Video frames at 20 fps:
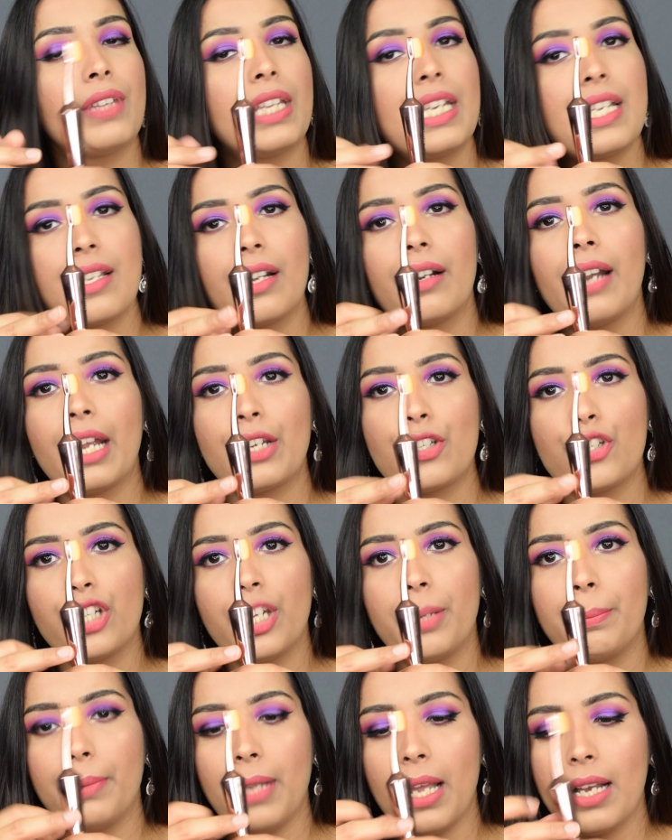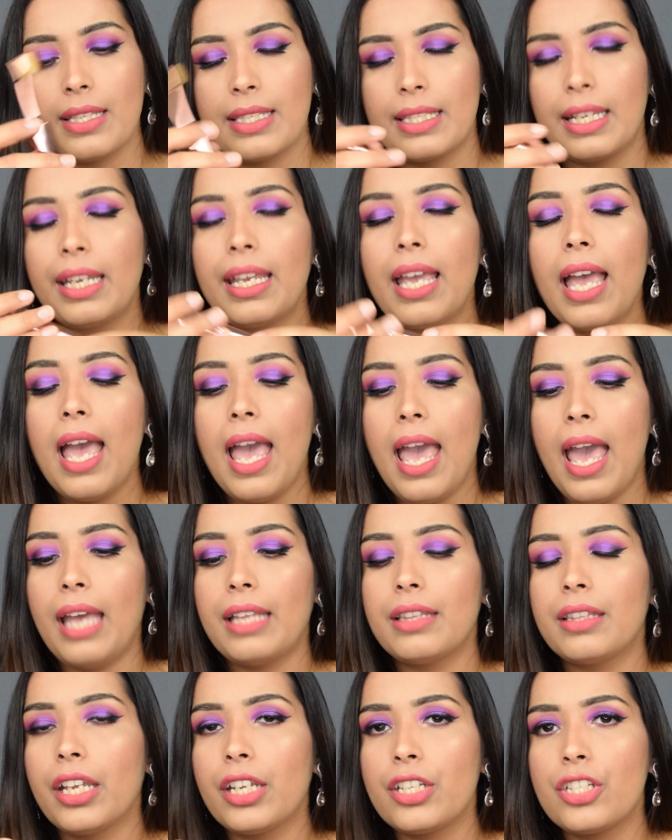These are actually plastic
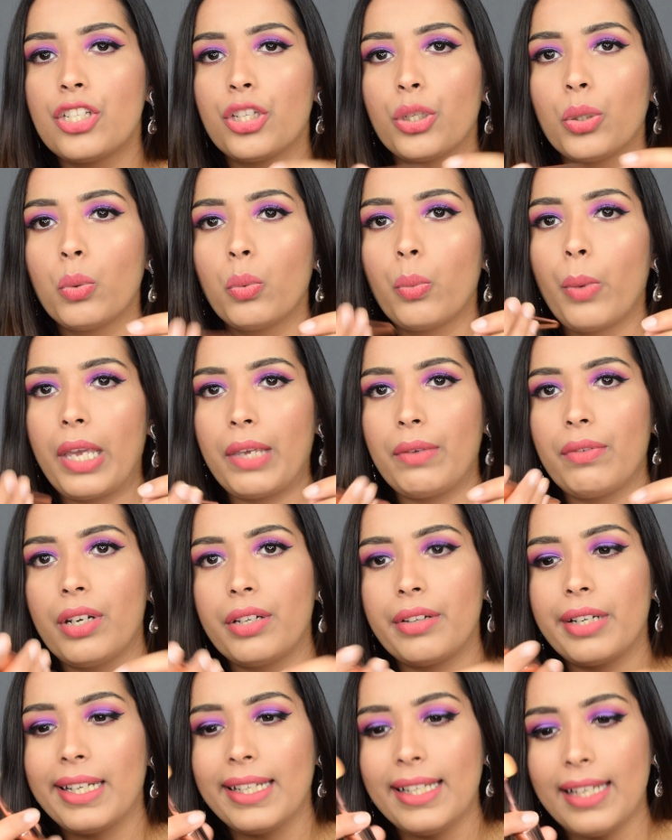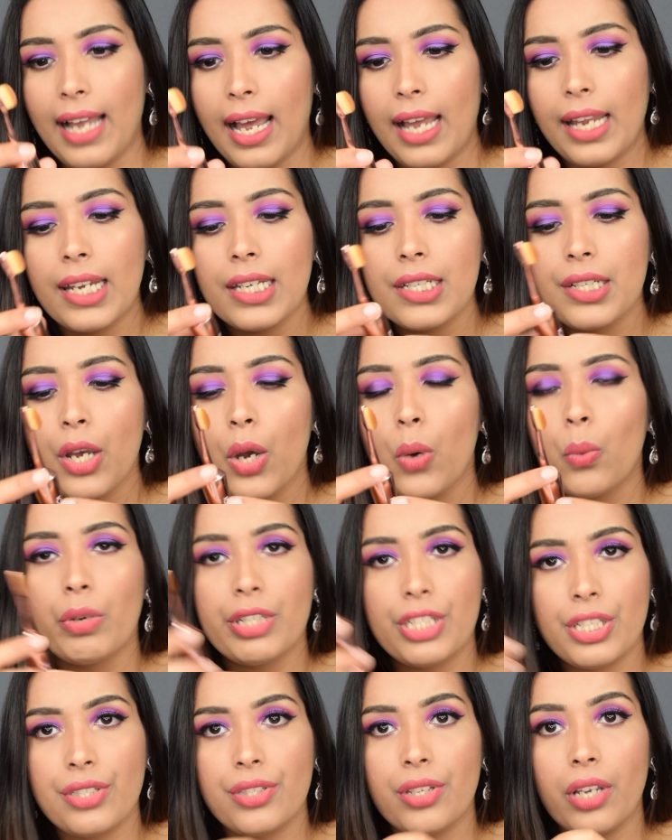and they do weigh very light,
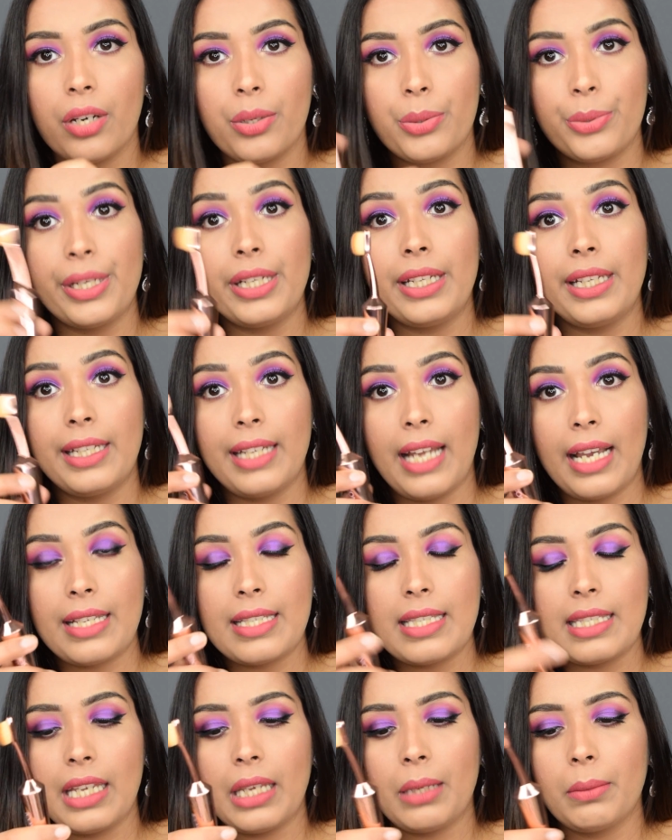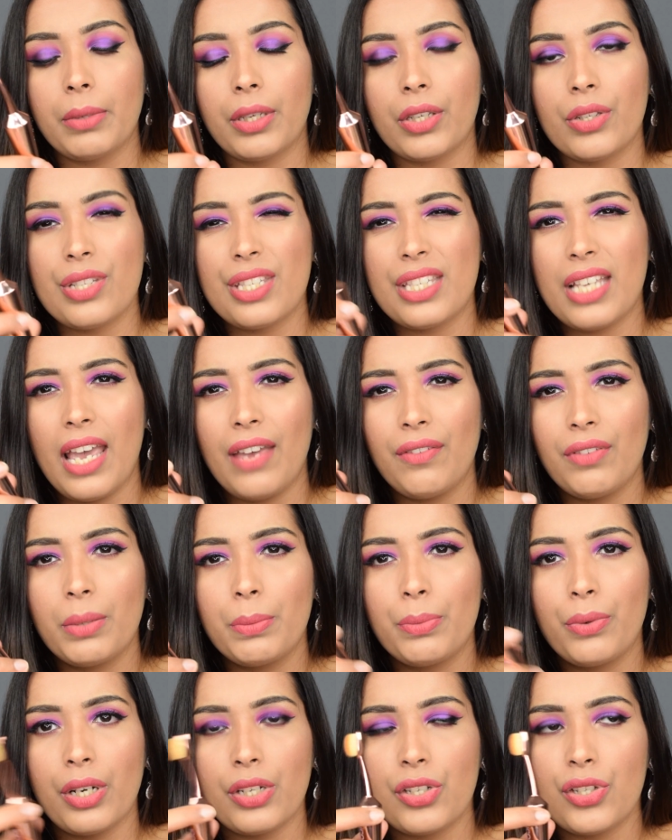which is a really nice thing because heavy
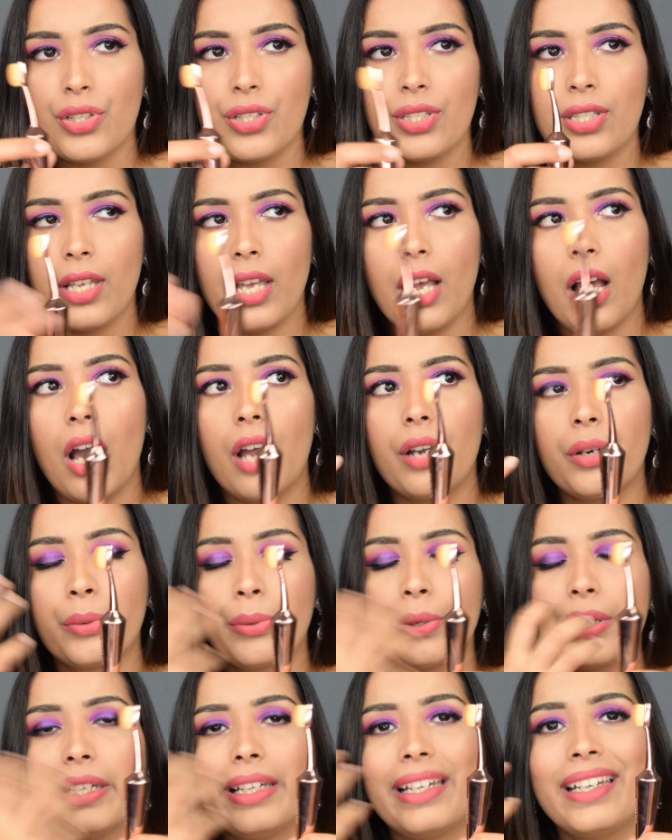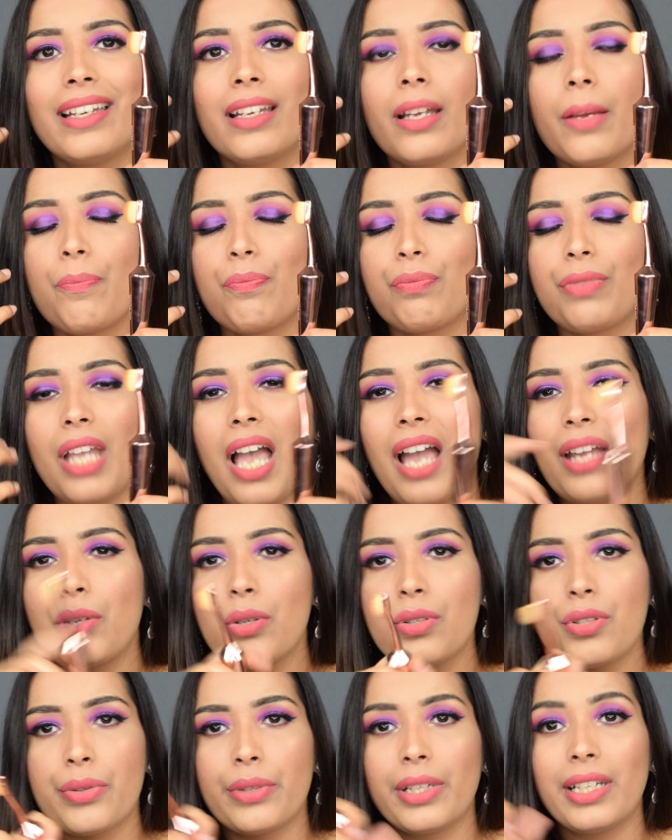brushes are I
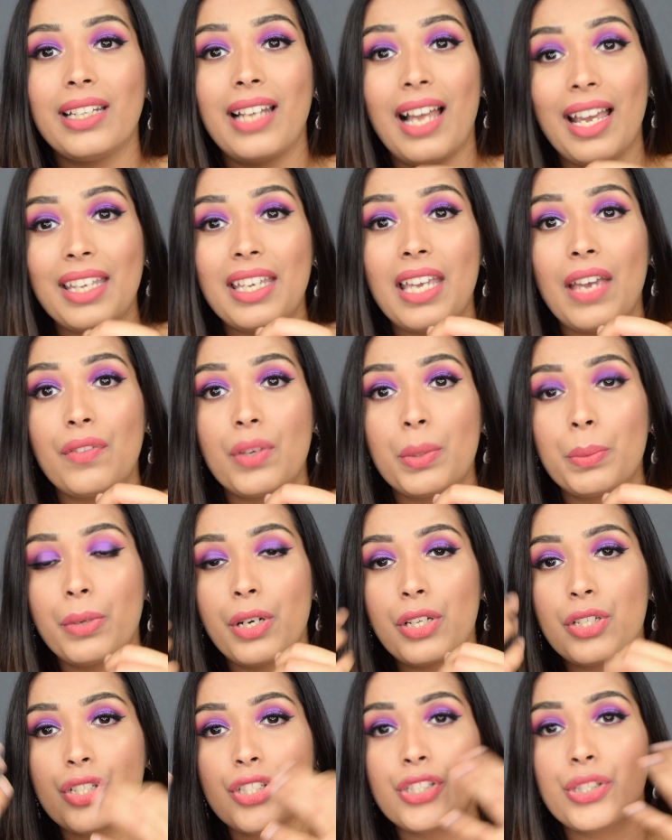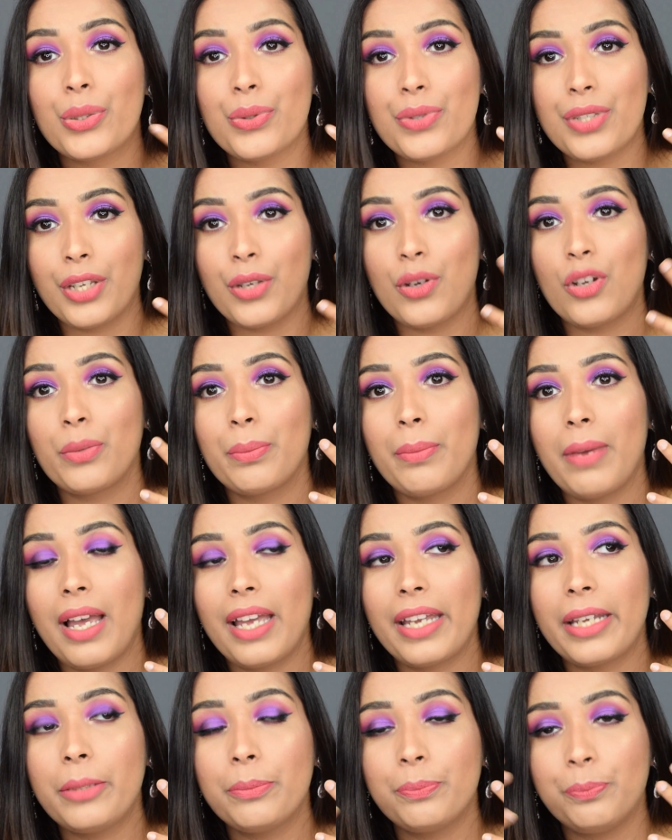don't really like heavy brushes using on
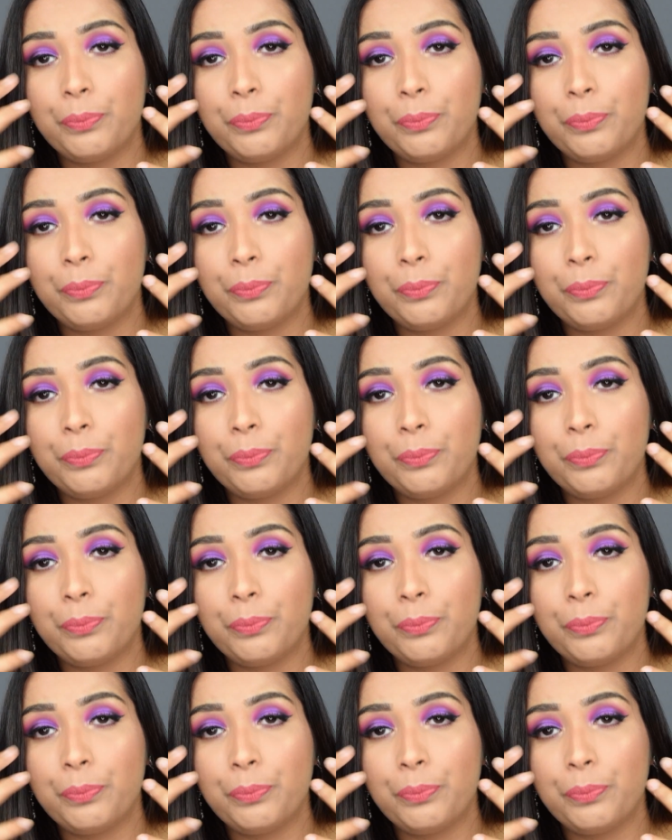my